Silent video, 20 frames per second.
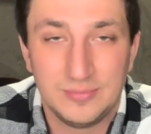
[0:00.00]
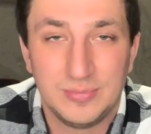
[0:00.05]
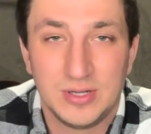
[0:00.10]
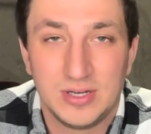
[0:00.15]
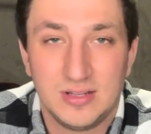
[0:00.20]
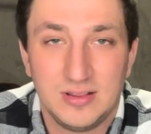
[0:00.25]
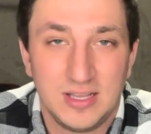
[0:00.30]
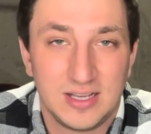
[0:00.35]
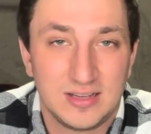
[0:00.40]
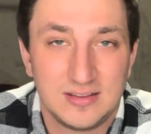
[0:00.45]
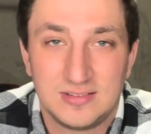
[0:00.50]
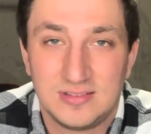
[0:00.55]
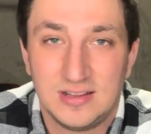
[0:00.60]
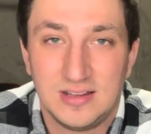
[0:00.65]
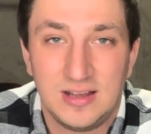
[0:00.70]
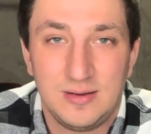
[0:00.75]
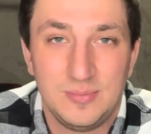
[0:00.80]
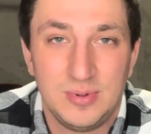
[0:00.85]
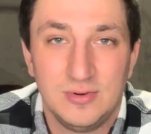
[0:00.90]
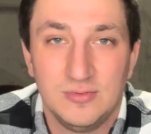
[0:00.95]
But like I said,
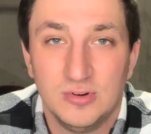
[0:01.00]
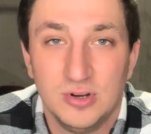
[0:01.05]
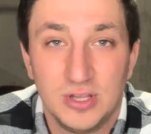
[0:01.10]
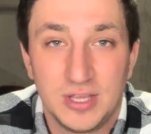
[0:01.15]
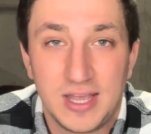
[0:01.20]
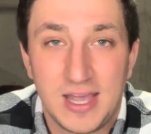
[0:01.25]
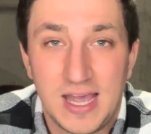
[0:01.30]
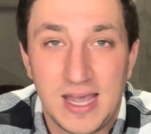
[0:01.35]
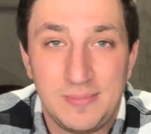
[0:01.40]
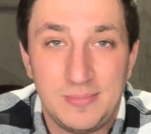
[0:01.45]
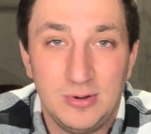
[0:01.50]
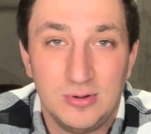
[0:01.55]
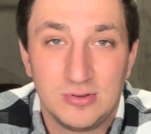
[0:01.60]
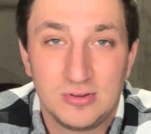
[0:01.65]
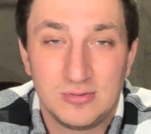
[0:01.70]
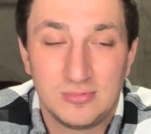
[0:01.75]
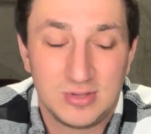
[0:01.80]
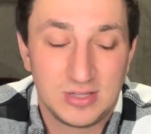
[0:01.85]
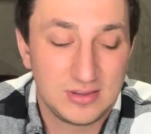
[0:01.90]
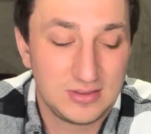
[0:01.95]
I've been really happy with
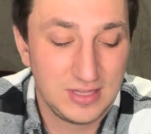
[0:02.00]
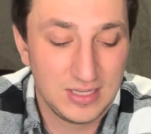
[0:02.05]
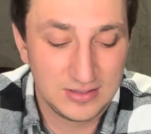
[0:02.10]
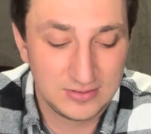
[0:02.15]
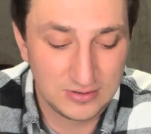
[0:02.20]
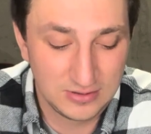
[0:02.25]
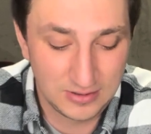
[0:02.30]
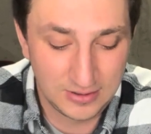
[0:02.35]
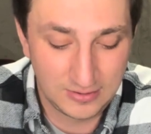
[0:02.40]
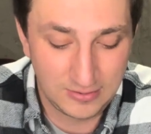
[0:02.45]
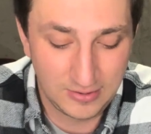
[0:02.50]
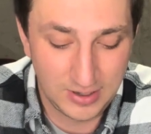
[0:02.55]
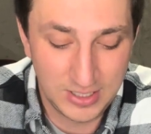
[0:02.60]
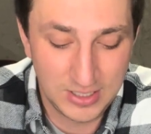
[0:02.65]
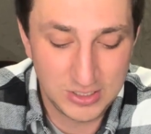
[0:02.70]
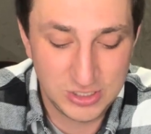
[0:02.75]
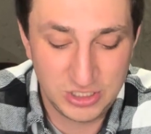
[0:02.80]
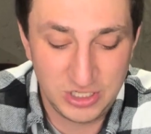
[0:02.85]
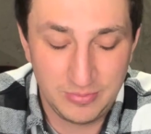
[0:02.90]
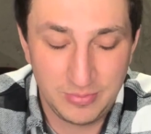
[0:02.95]
them and think they're a
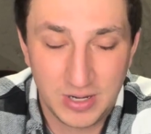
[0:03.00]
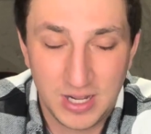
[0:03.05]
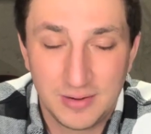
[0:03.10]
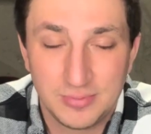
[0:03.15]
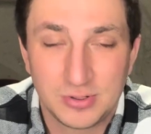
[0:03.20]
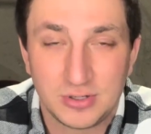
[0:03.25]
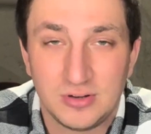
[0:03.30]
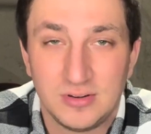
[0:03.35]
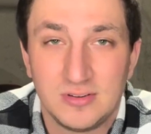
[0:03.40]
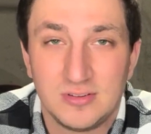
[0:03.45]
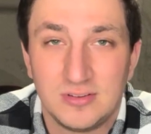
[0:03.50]
great cheap option.